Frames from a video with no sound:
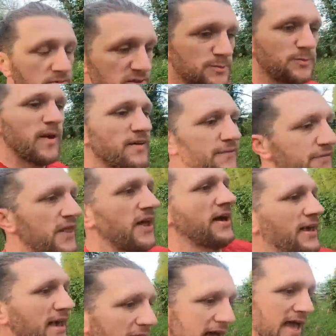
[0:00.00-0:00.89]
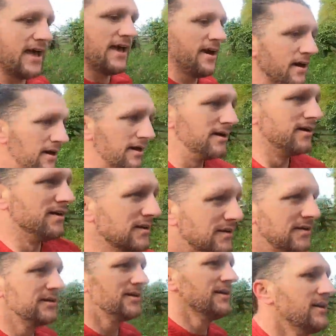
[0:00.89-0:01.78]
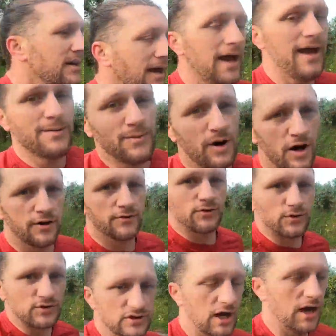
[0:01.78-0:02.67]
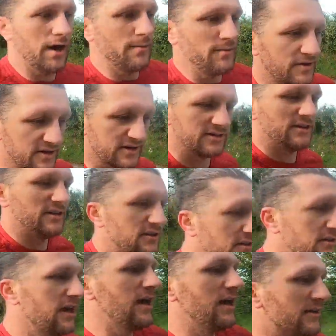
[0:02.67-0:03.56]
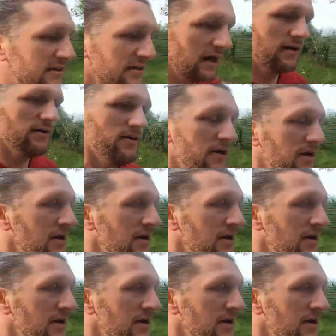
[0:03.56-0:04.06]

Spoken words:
split for that K and my overall time and distance. So,